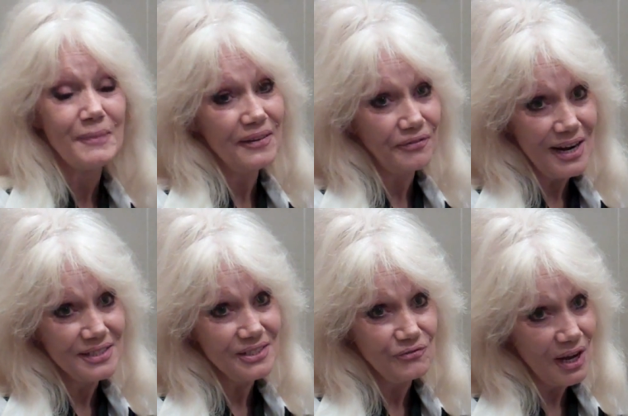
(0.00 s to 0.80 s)
my
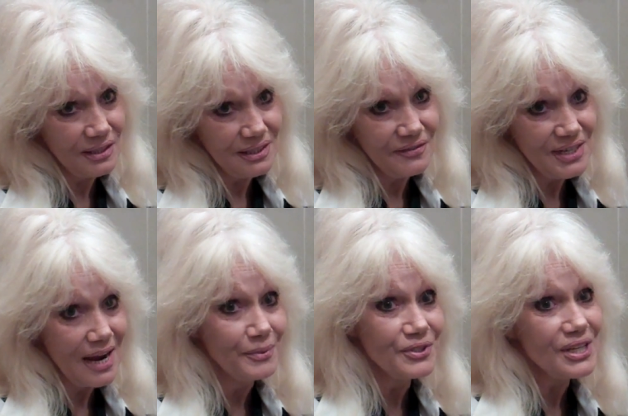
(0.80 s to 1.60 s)
friends, relatives,
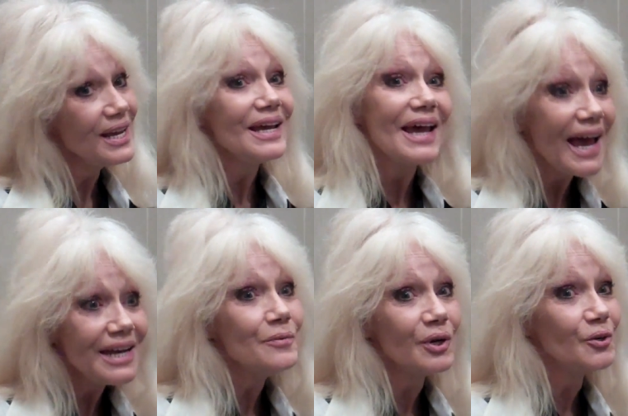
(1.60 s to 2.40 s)
neighbors,
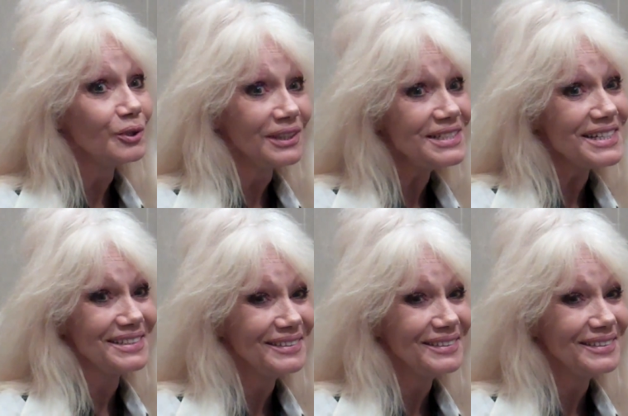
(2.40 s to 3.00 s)
anyone who will listen.